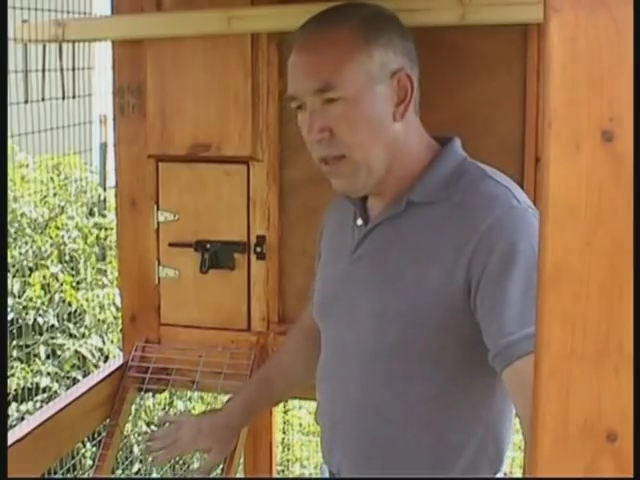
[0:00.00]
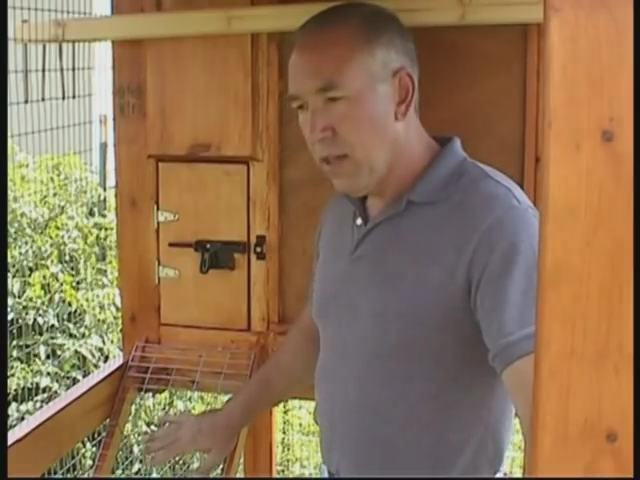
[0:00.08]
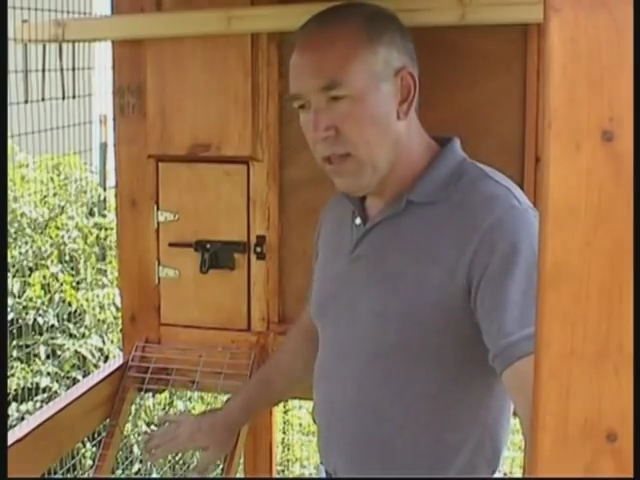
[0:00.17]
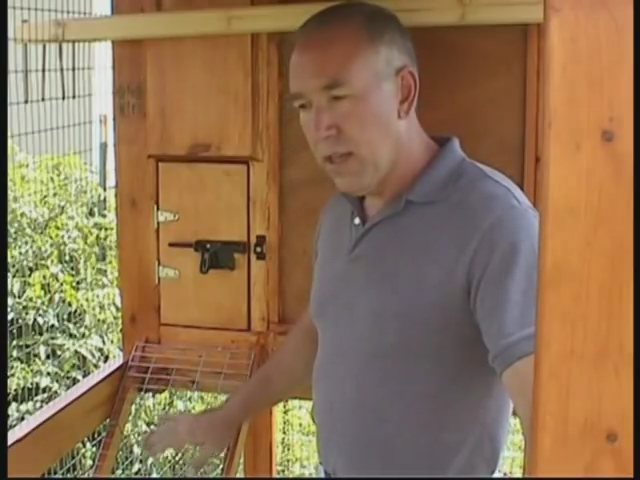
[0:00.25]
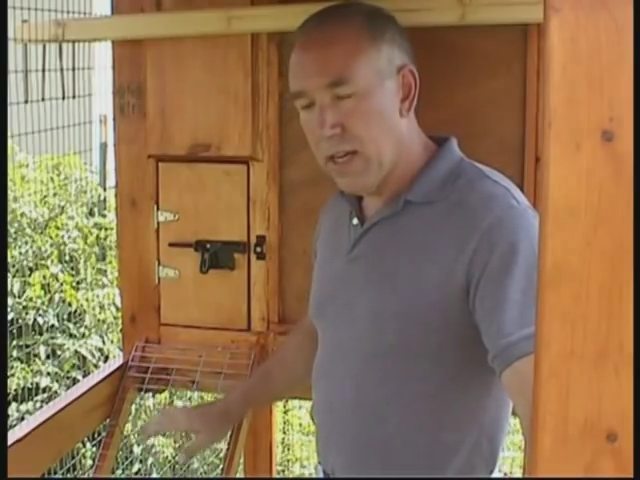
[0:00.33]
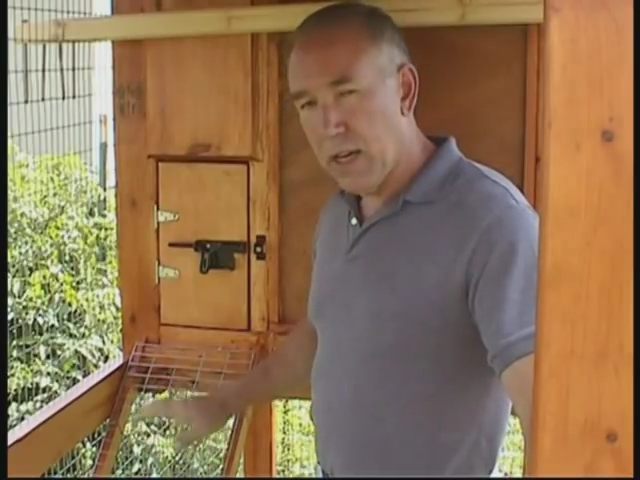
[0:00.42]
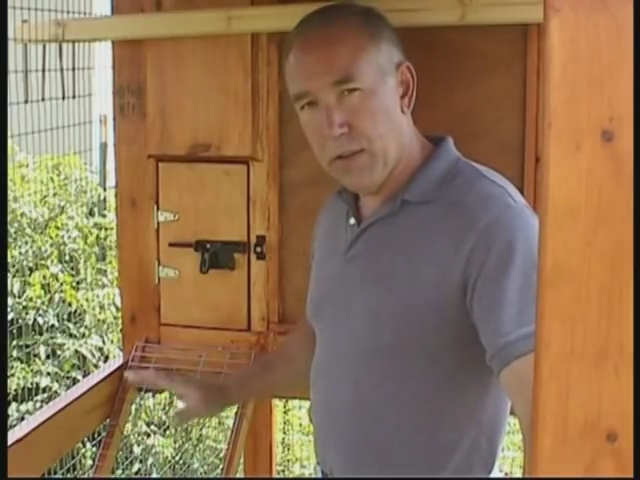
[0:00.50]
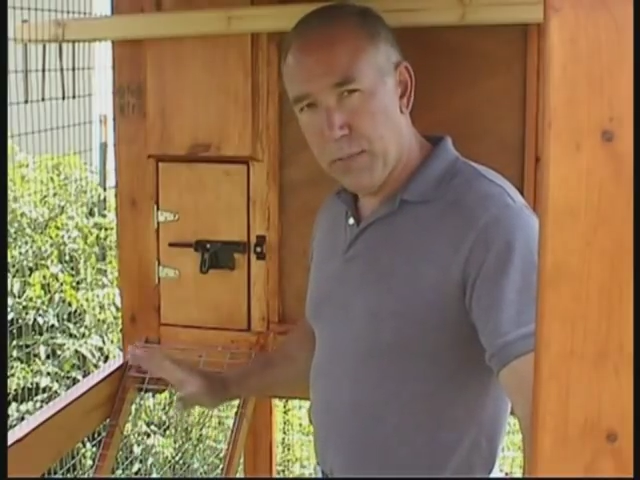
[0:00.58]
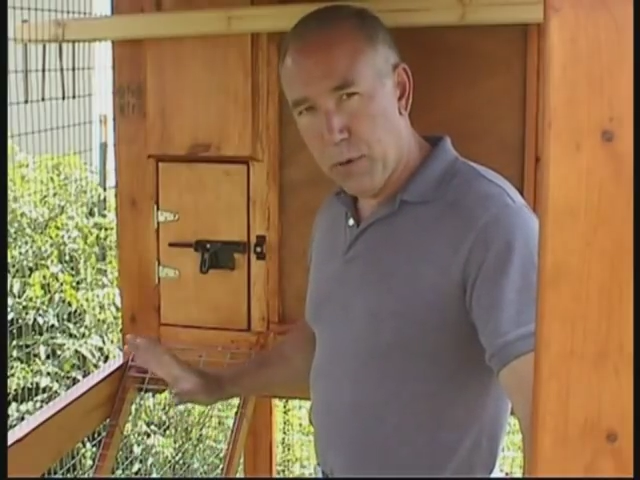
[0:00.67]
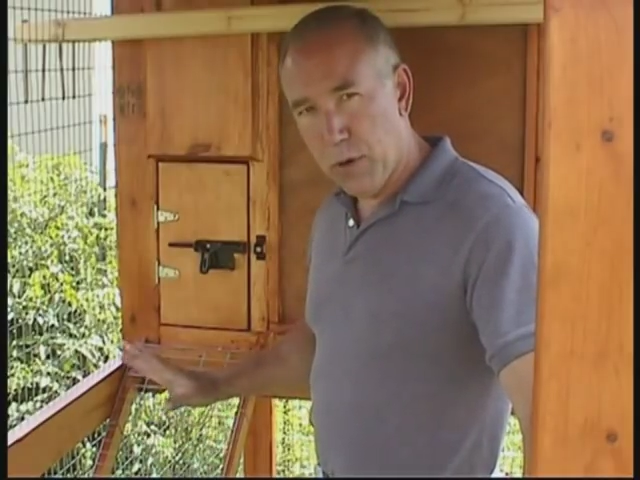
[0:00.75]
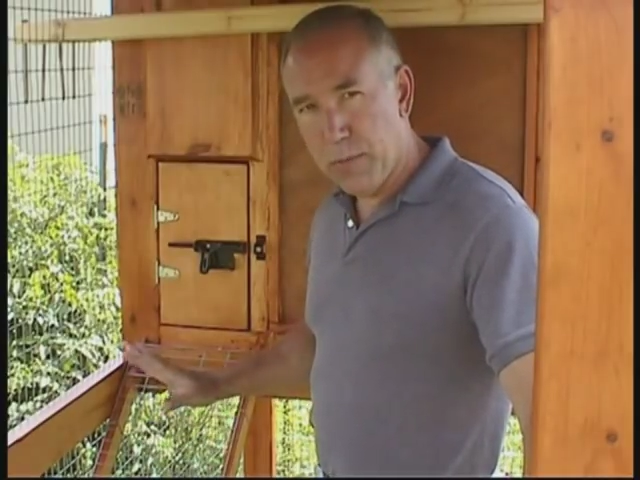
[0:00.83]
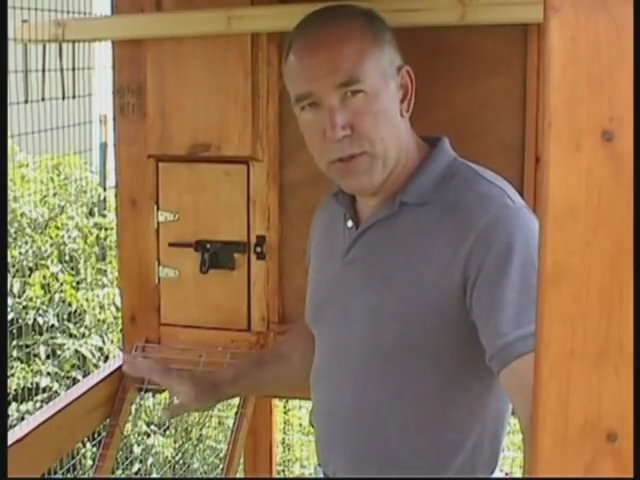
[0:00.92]
Now the
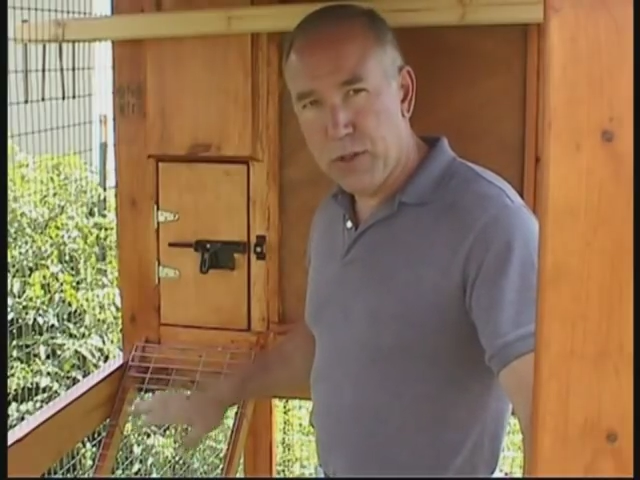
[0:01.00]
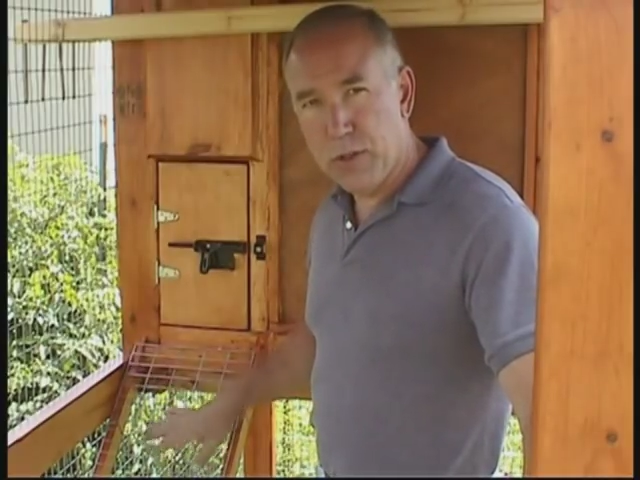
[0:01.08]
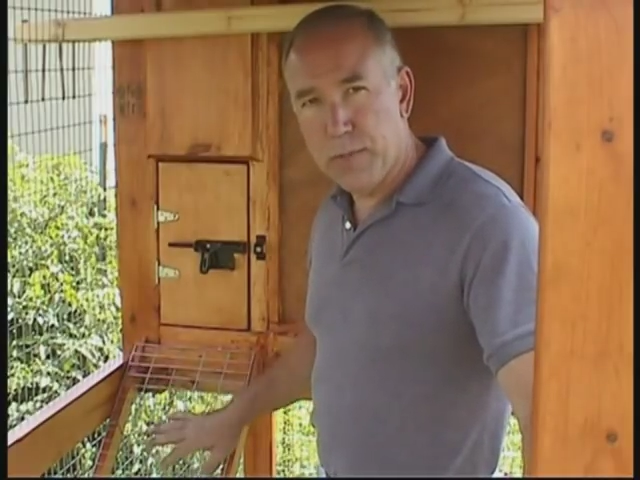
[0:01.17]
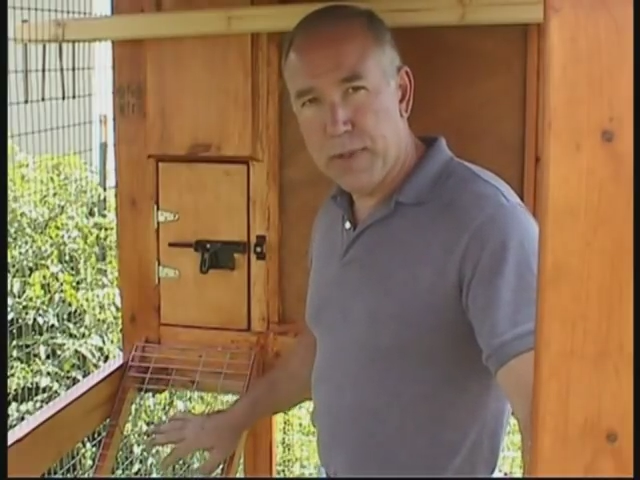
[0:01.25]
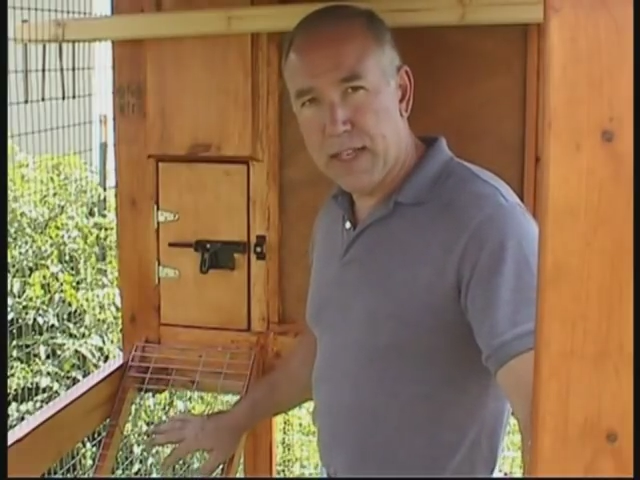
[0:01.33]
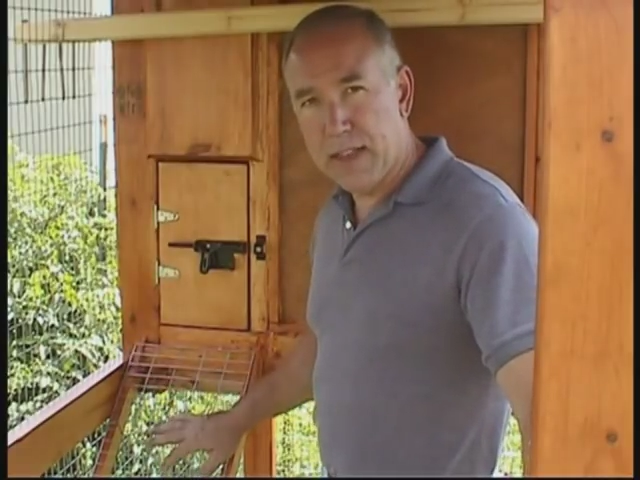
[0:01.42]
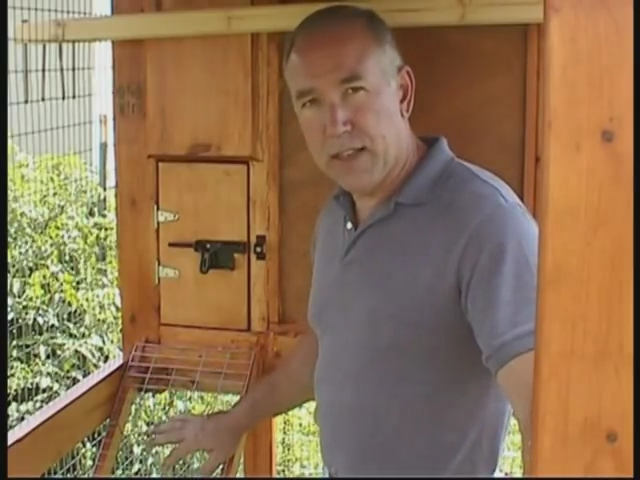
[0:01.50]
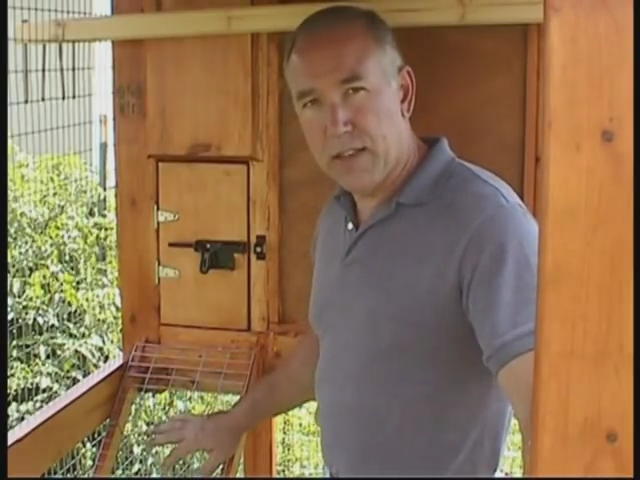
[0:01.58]
portable coop like this,